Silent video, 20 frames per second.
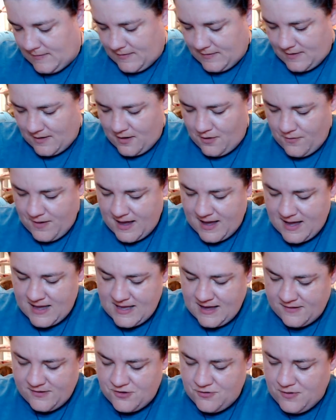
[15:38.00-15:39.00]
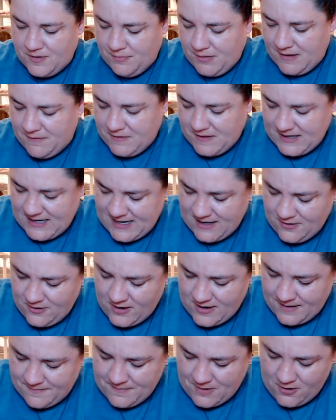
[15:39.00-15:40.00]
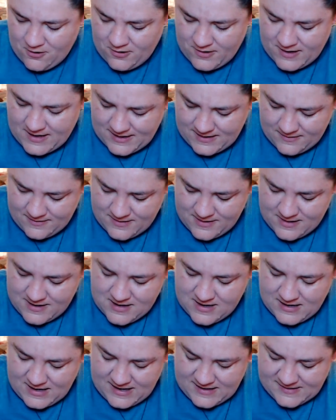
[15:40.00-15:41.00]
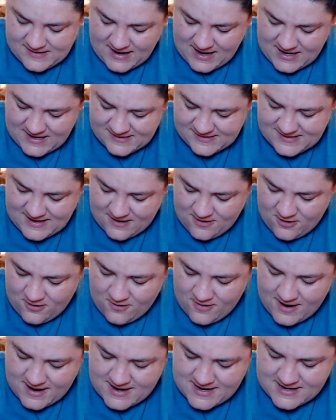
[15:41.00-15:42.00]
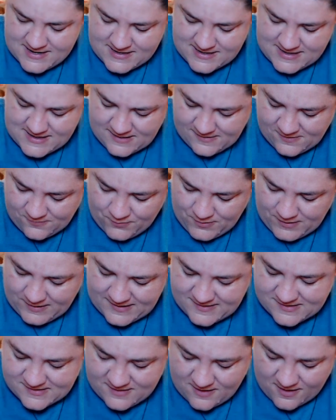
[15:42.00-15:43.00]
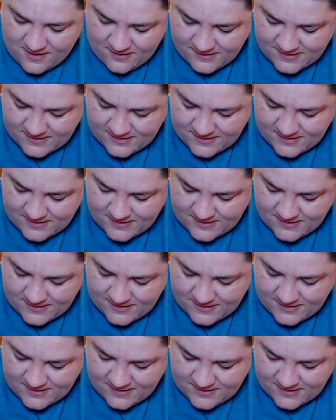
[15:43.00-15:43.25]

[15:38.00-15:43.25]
Okay, yes, you can play with the nanner. I'm hurrying. It's got a sticker on it, and it's really stuck.